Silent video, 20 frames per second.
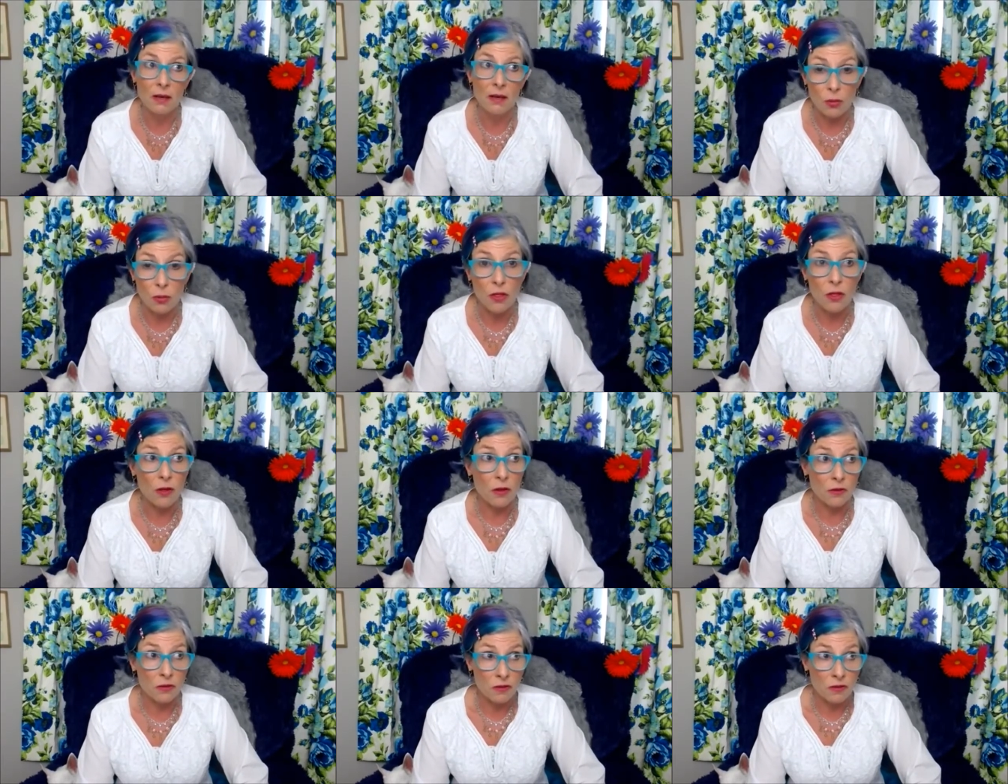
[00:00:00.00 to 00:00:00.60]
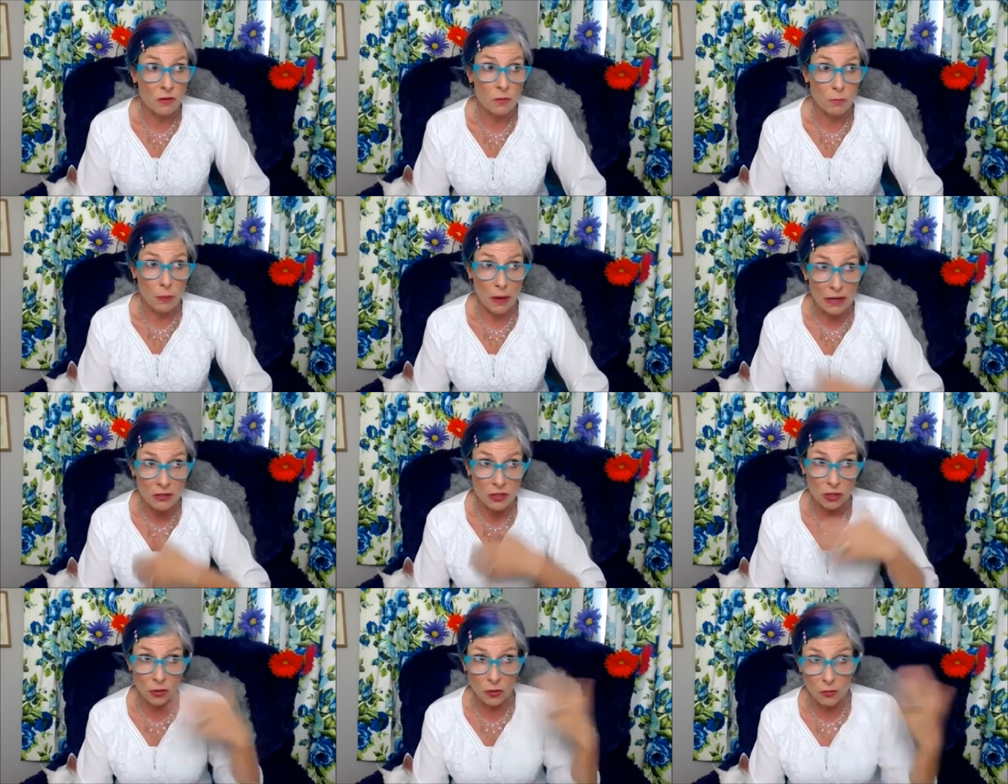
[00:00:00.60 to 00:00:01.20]
the
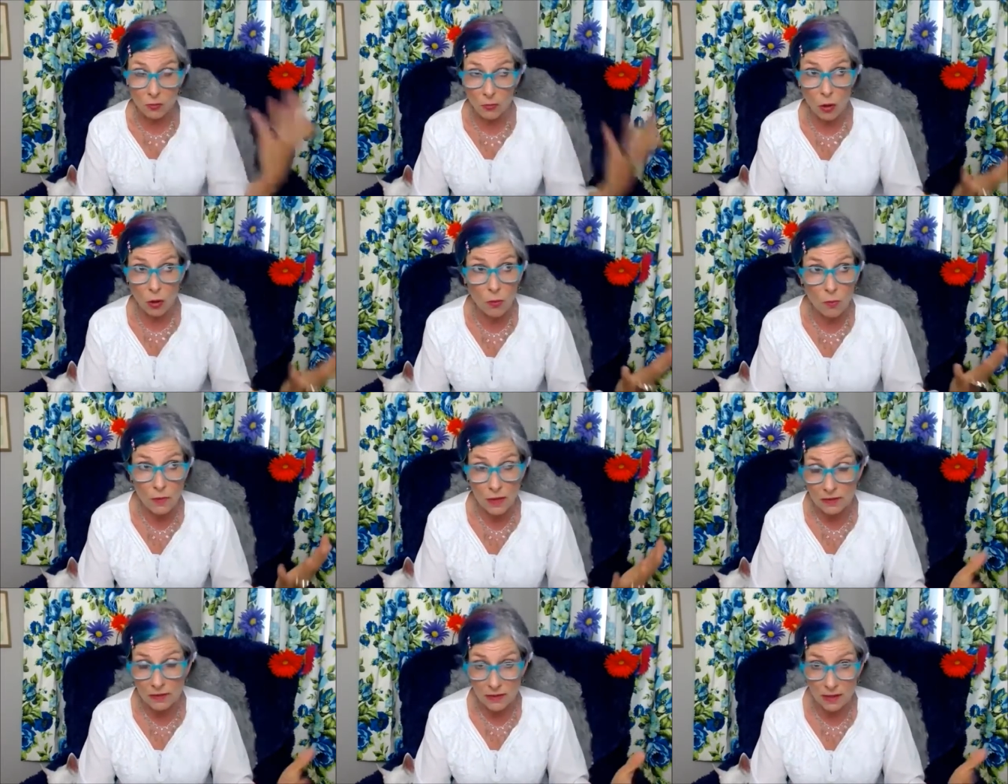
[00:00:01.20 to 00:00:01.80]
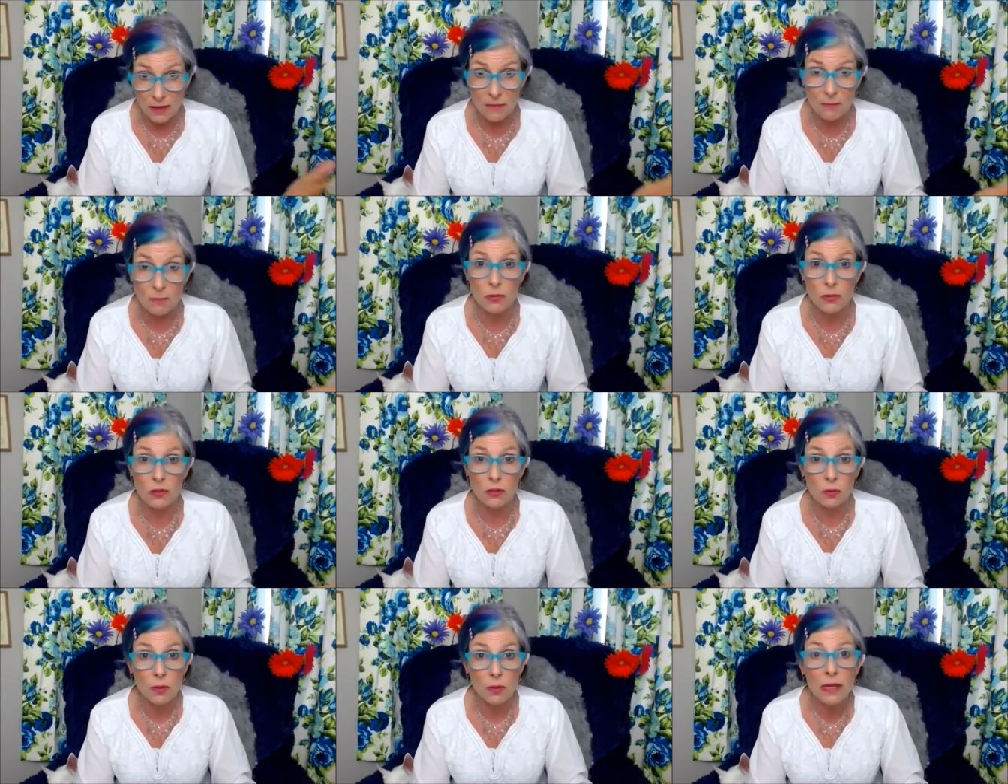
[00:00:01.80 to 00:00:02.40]
special moments in
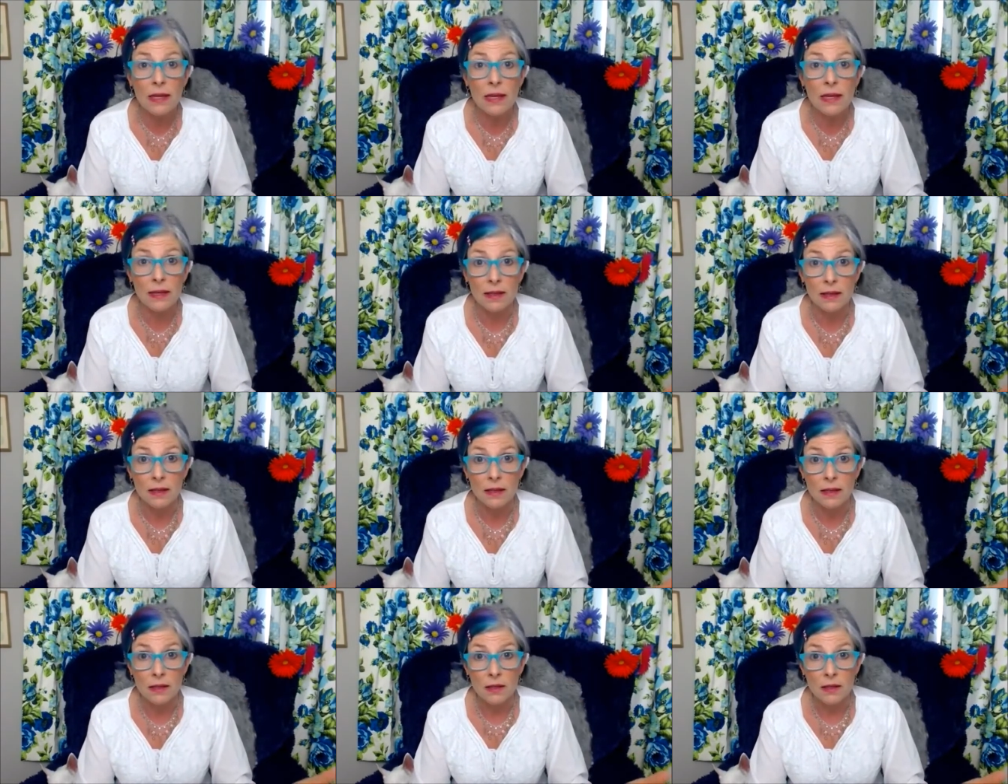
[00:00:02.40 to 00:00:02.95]
between,